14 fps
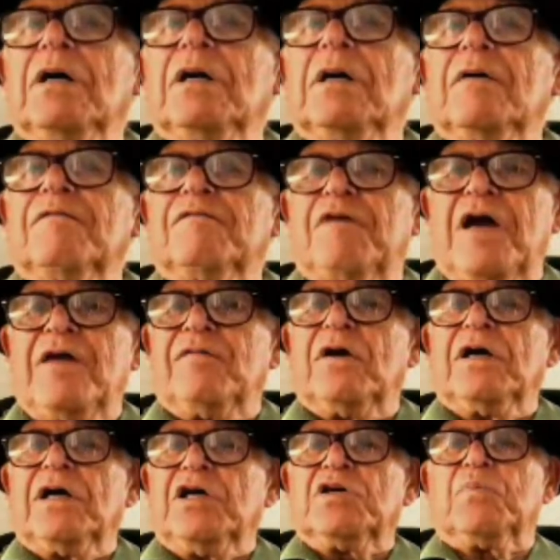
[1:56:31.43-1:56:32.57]
favour
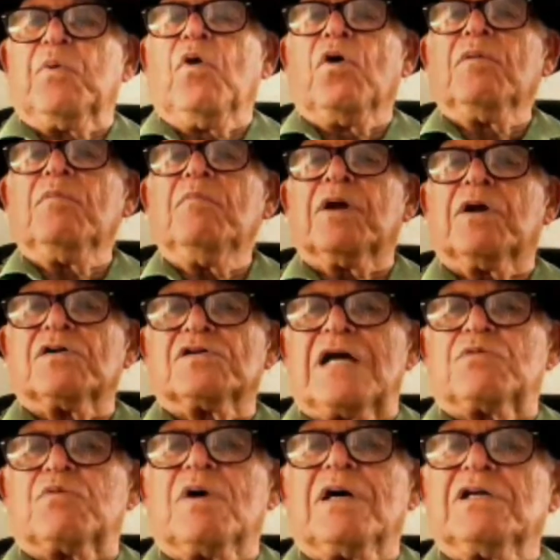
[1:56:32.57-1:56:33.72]
Eastbourne because that's where
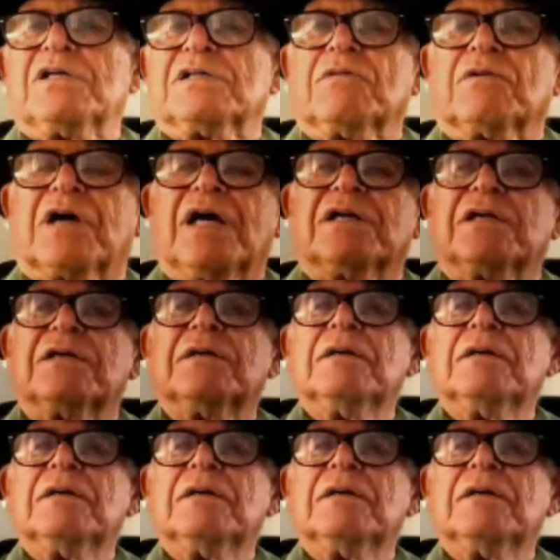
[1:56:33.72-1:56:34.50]
he's located.